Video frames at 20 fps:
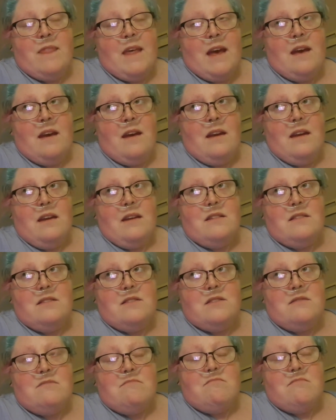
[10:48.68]
they
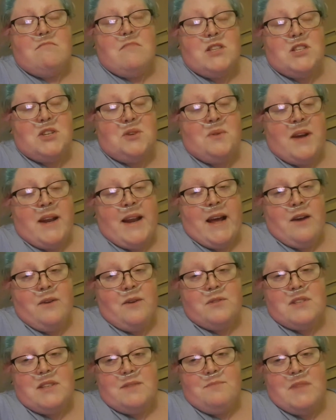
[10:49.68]
do
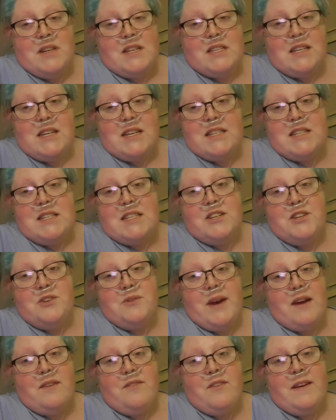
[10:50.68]
allow me to
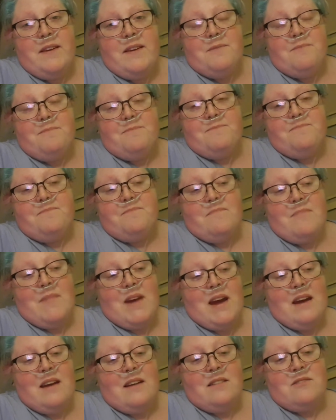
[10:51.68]
continue have it,
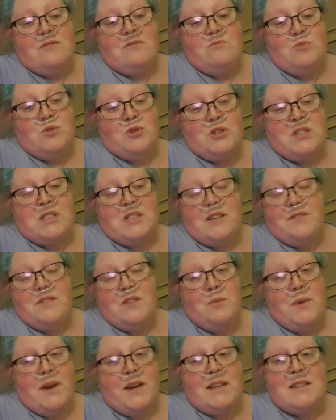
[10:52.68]
and we'll just
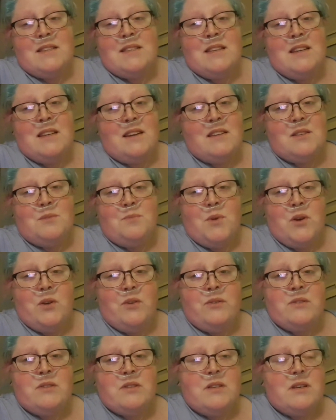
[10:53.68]
have to wait and see, I
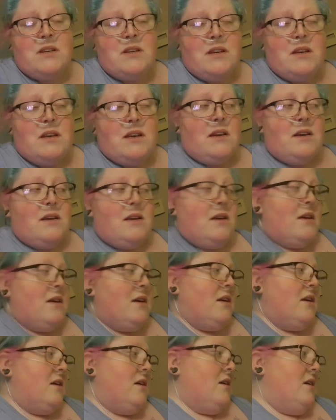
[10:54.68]
suppose.
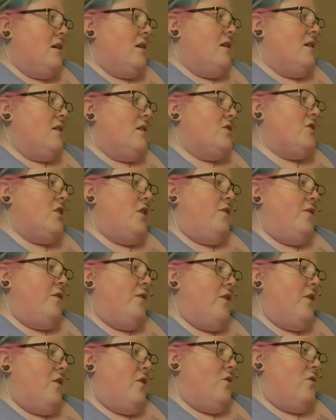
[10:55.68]
So
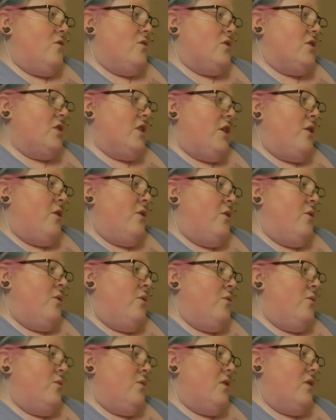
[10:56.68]

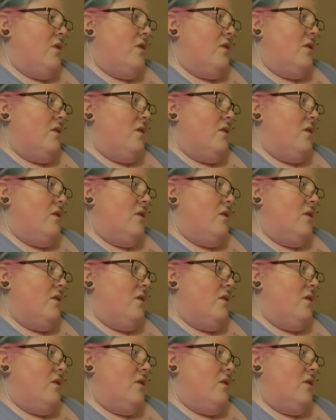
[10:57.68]
also,